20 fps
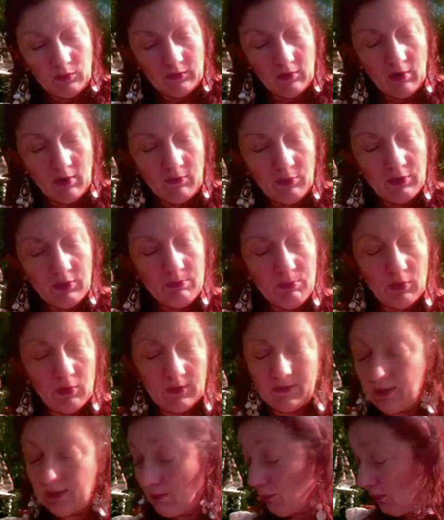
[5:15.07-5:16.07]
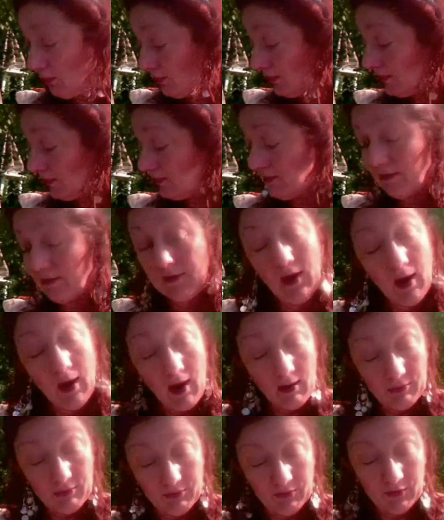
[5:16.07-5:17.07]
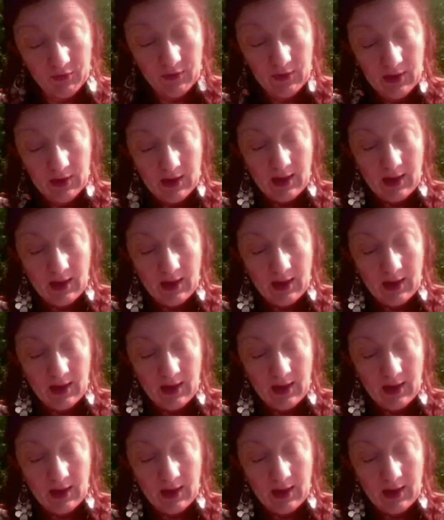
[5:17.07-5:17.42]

we'll start off with Mercy. Mercy's tough,